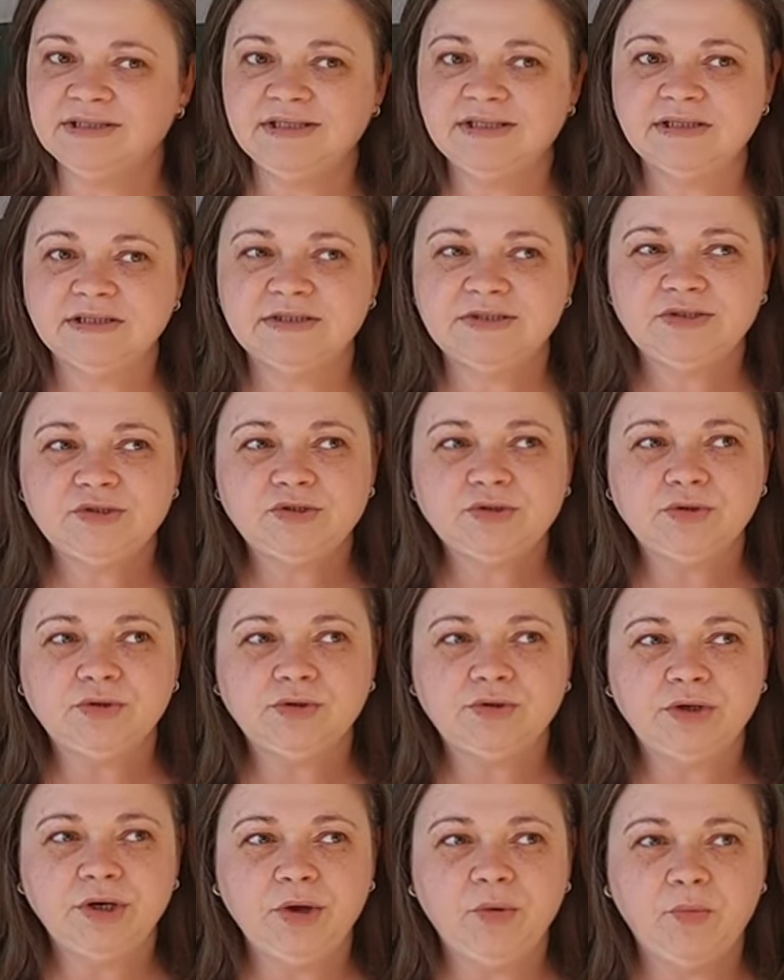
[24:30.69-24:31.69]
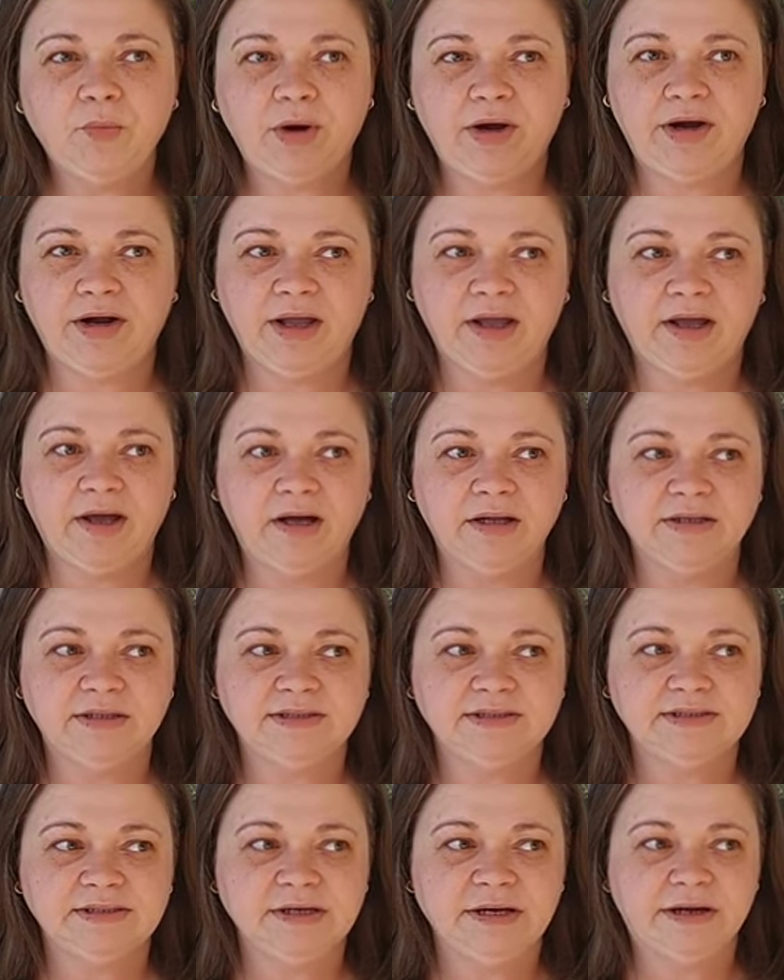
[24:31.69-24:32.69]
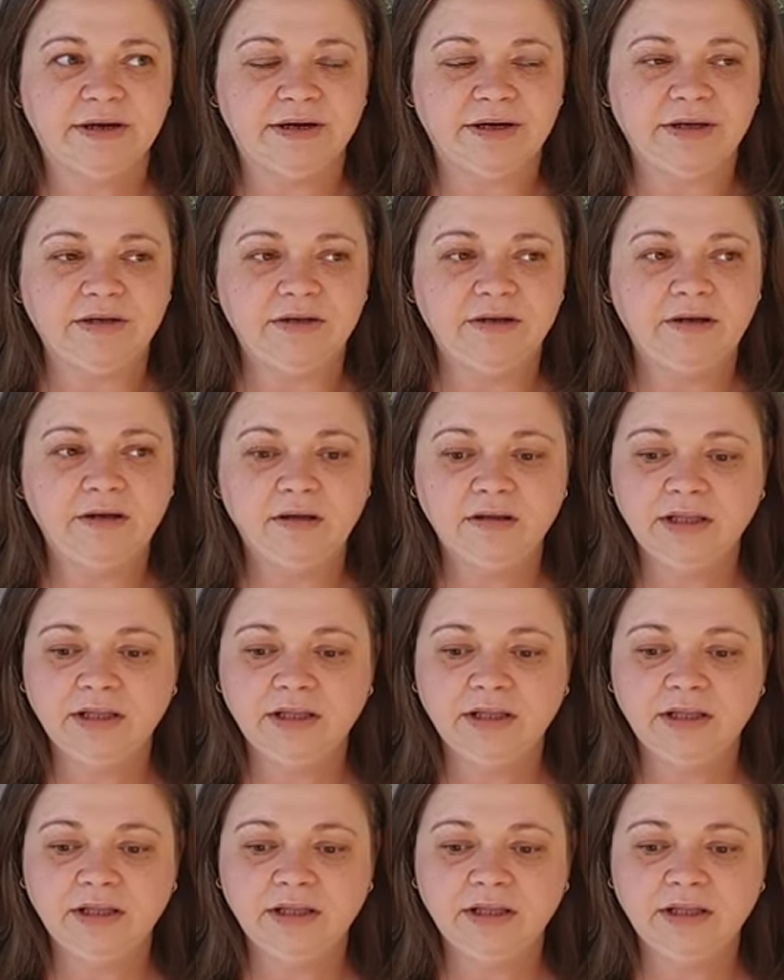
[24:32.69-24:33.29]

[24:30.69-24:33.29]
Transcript: in the store where I got this yarn,